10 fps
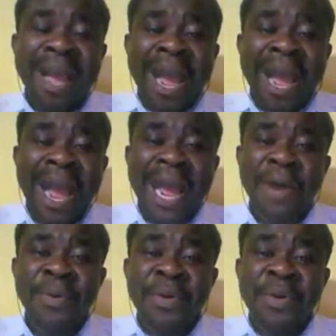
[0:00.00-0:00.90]

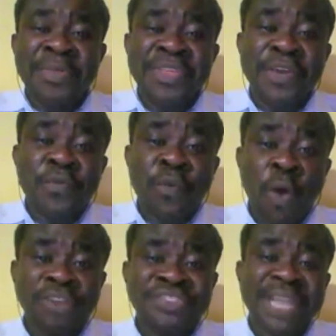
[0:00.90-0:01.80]
how the
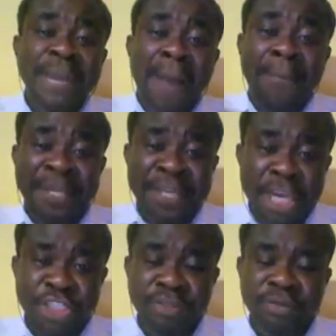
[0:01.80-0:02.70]
first-time
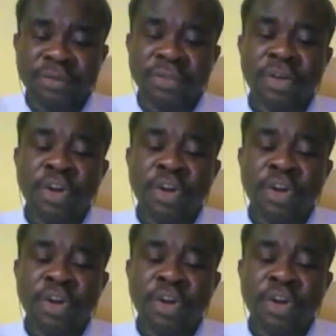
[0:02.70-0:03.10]
application